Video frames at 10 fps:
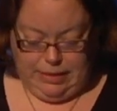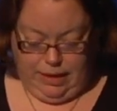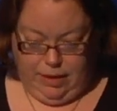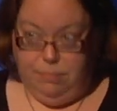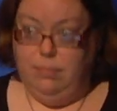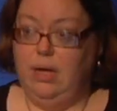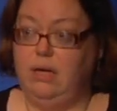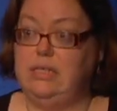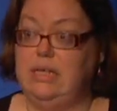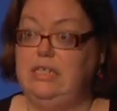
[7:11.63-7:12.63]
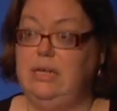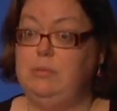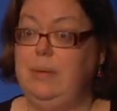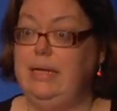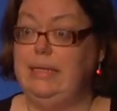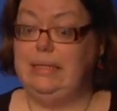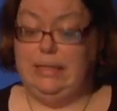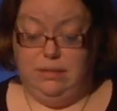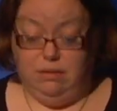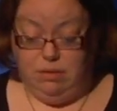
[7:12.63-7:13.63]
I understand James Spader
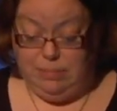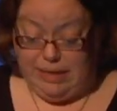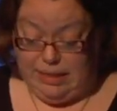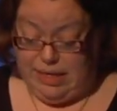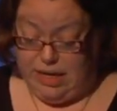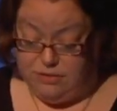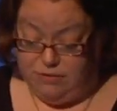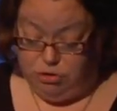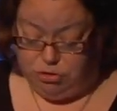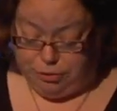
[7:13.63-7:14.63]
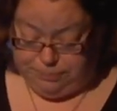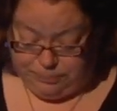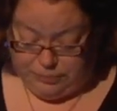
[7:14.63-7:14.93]
is going to be in The Age of Ultron.